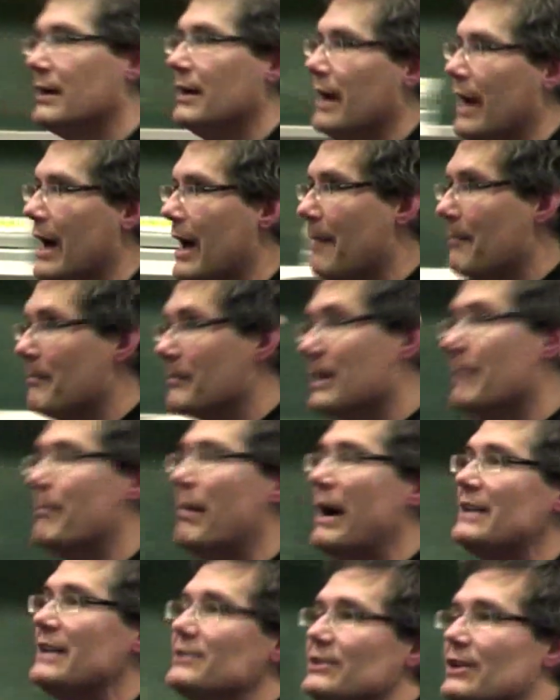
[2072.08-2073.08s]
the,
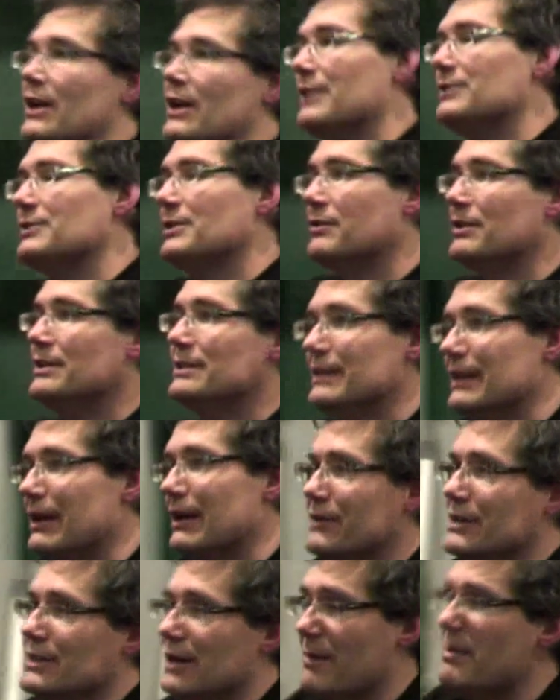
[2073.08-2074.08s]
um, the base size increasing